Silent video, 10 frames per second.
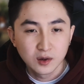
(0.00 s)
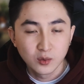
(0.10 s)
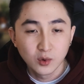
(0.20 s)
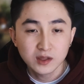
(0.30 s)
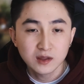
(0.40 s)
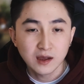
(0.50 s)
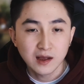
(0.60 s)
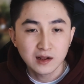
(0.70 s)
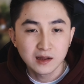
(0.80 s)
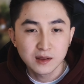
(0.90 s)
What
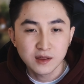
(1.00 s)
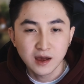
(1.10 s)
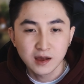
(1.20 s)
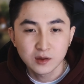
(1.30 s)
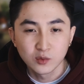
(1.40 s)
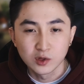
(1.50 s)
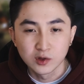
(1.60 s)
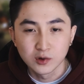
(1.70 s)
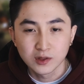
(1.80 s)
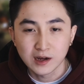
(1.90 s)
Ellie's head would
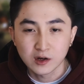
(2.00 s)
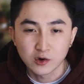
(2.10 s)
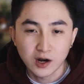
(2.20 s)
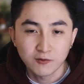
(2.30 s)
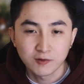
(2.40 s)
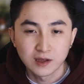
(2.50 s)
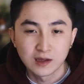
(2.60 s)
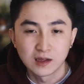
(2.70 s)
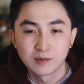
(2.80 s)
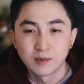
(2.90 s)
look like
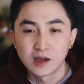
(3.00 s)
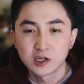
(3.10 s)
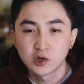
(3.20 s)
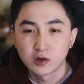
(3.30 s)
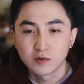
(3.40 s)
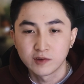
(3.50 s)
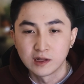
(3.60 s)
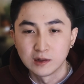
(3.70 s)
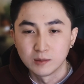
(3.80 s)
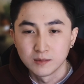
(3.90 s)
roughly in my short
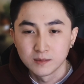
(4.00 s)
film.